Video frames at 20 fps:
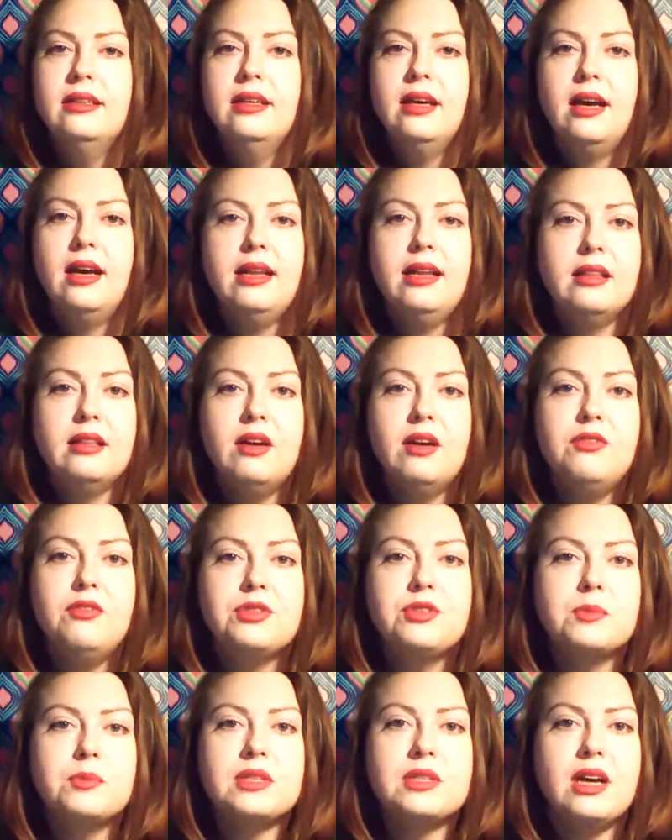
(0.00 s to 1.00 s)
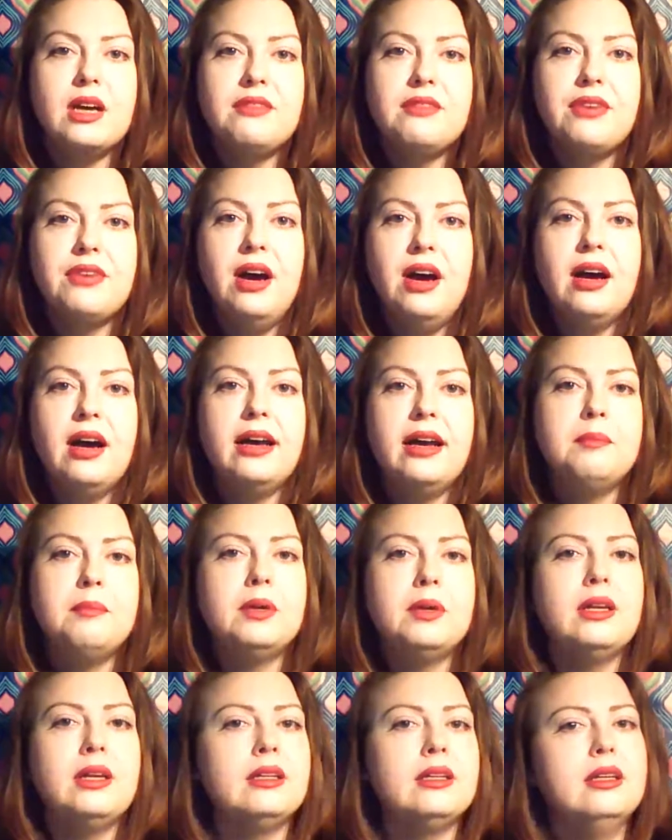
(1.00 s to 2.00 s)
I love some sci-fi,
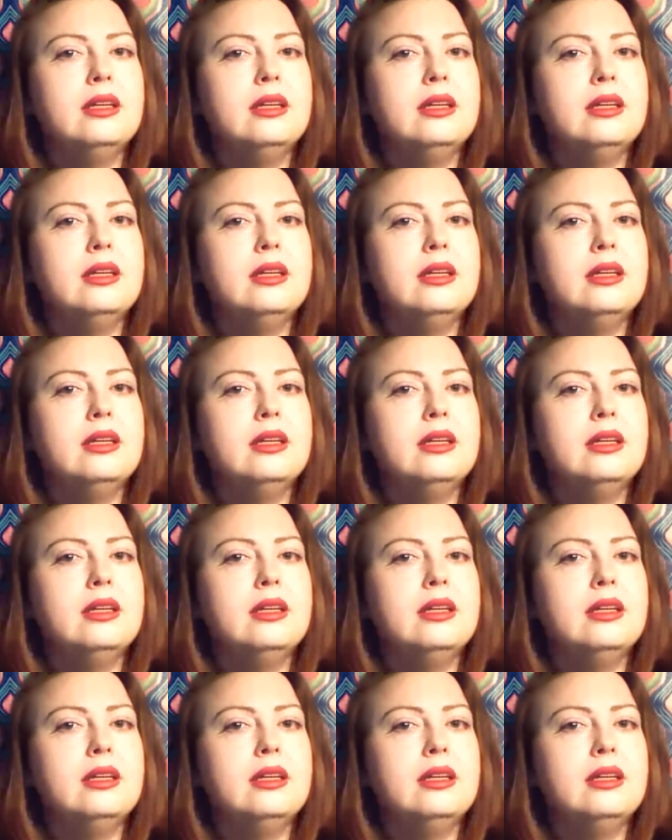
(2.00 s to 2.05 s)
but